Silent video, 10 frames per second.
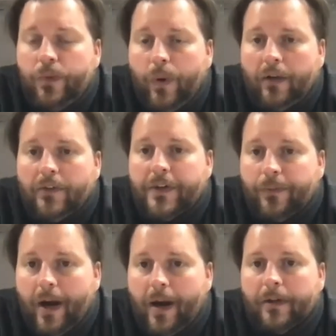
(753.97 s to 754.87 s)
Wells and
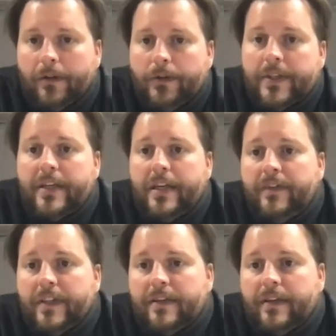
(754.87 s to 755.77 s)
Robert Louis
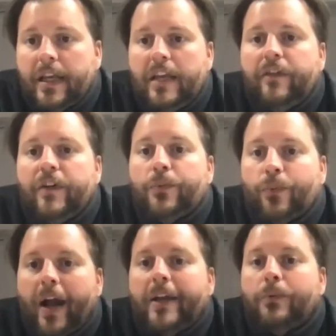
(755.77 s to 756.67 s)
Stevenson even
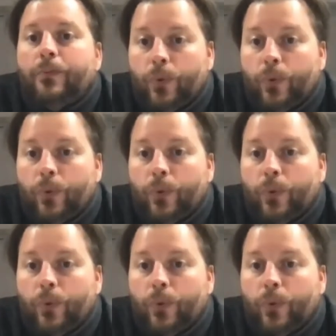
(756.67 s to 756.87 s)
write